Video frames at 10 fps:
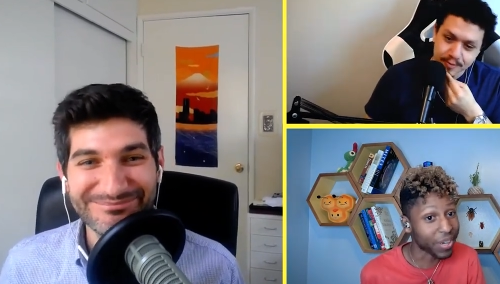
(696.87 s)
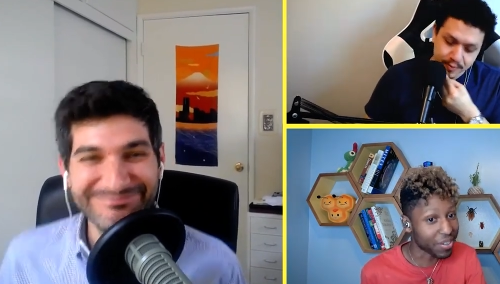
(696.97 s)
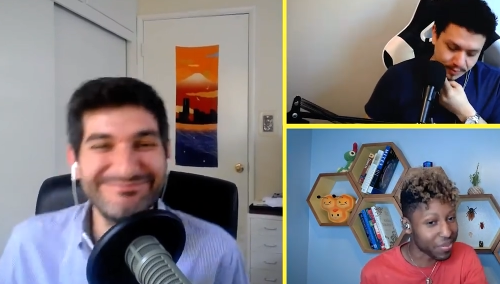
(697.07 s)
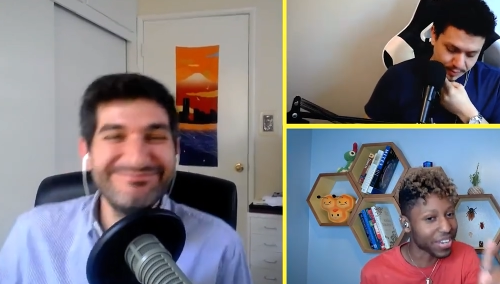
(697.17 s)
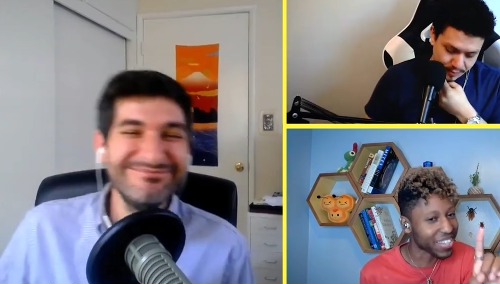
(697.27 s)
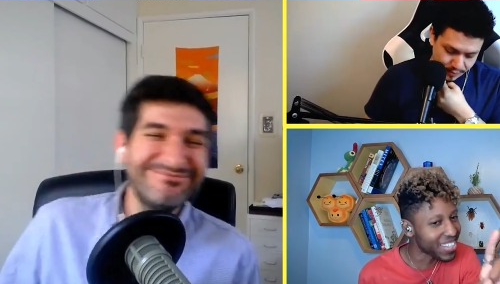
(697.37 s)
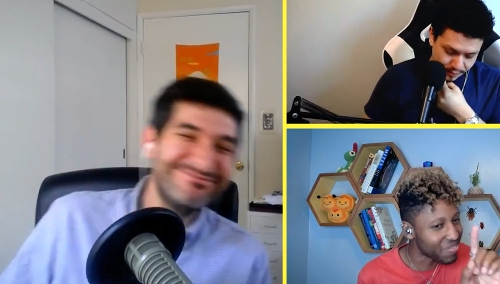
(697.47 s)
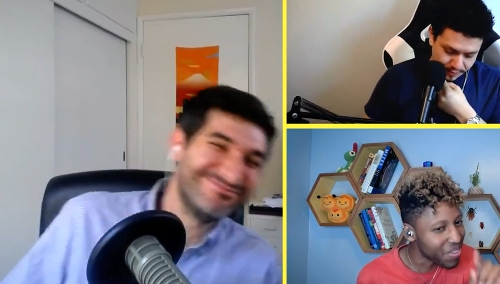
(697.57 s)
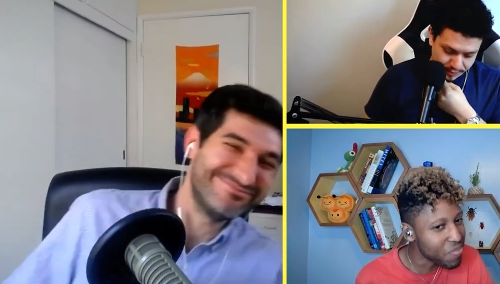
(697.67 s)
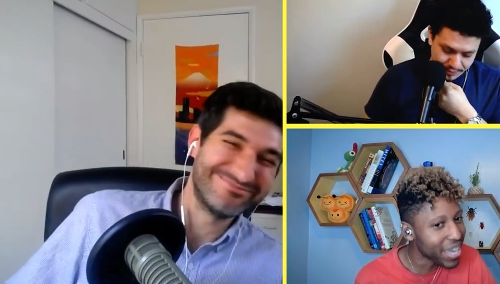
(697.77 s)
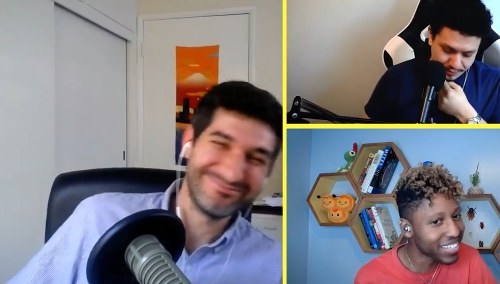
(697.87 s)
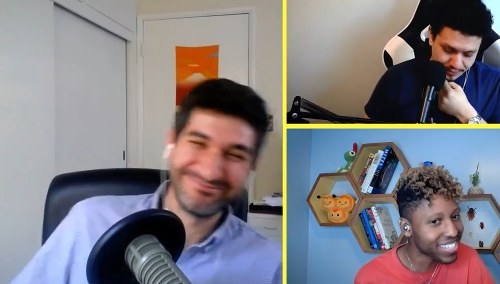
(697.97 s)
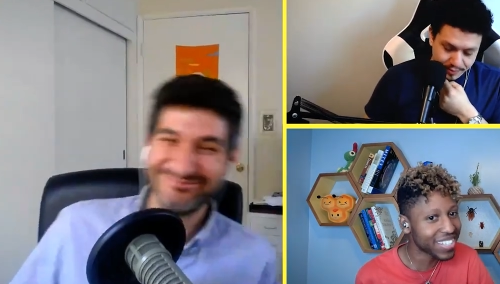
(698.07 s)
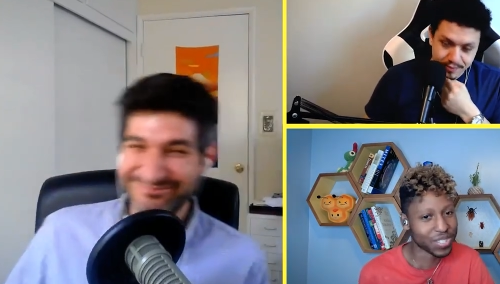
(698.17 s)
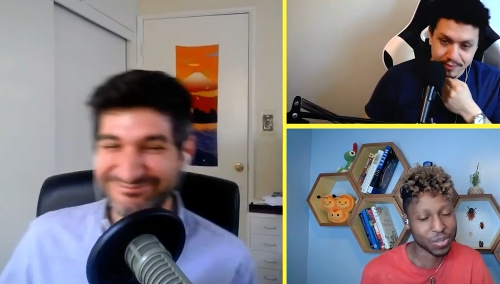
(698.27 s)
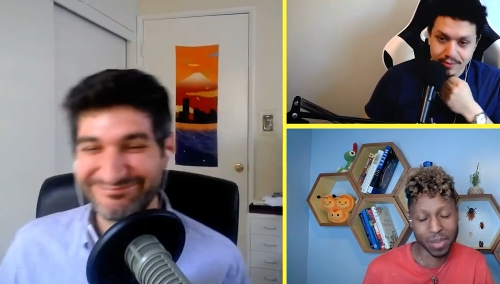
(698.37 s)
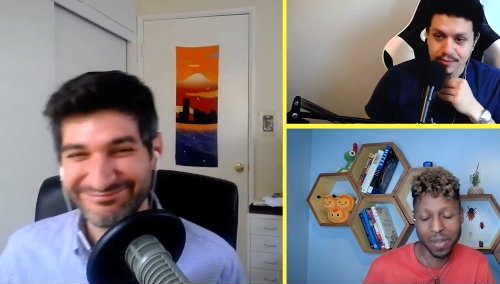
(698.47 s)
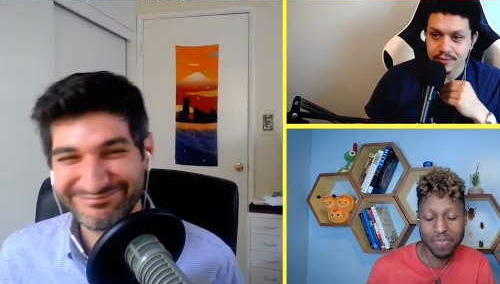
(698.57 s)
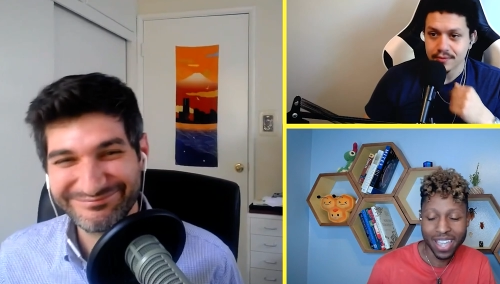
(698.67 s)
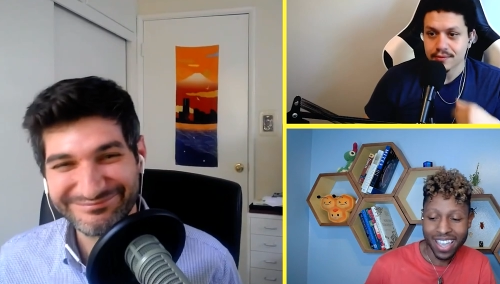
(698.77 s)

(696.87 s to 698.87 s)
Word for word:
Speaker 1: but but it, it made sense to me.